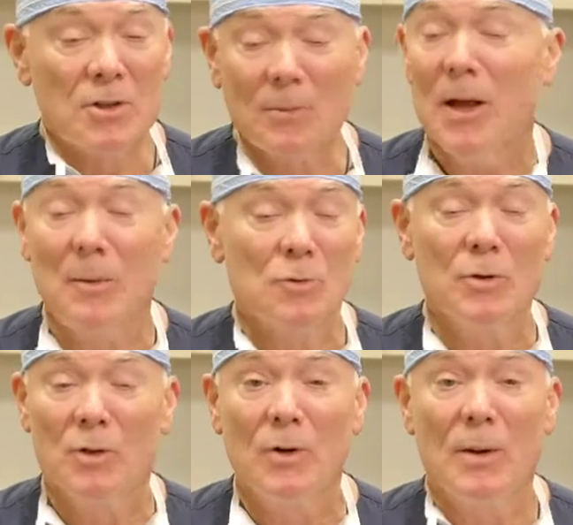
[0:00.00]
Sometimes
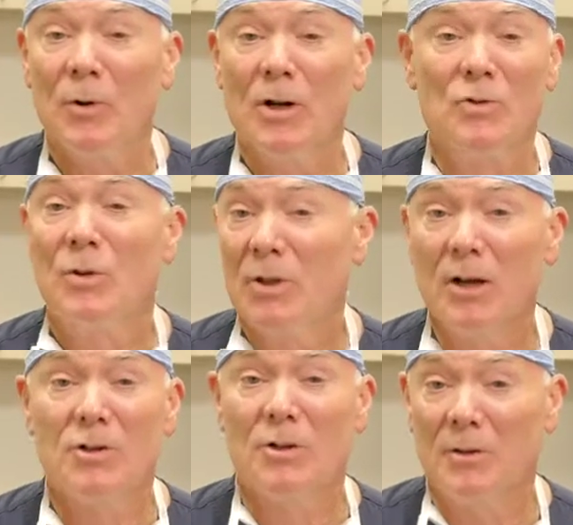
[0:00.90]
we do a breast
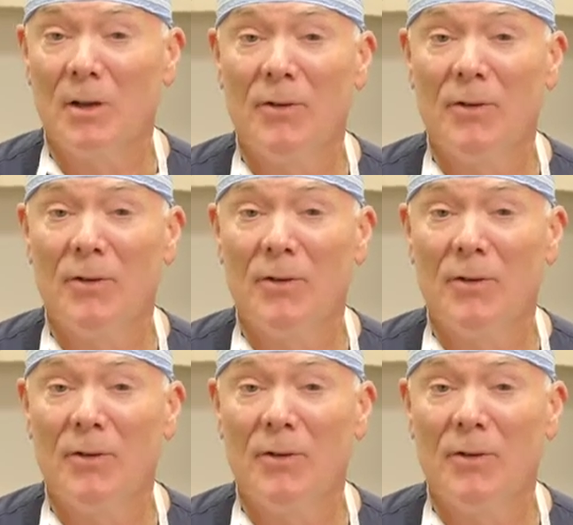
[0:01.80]
reduction,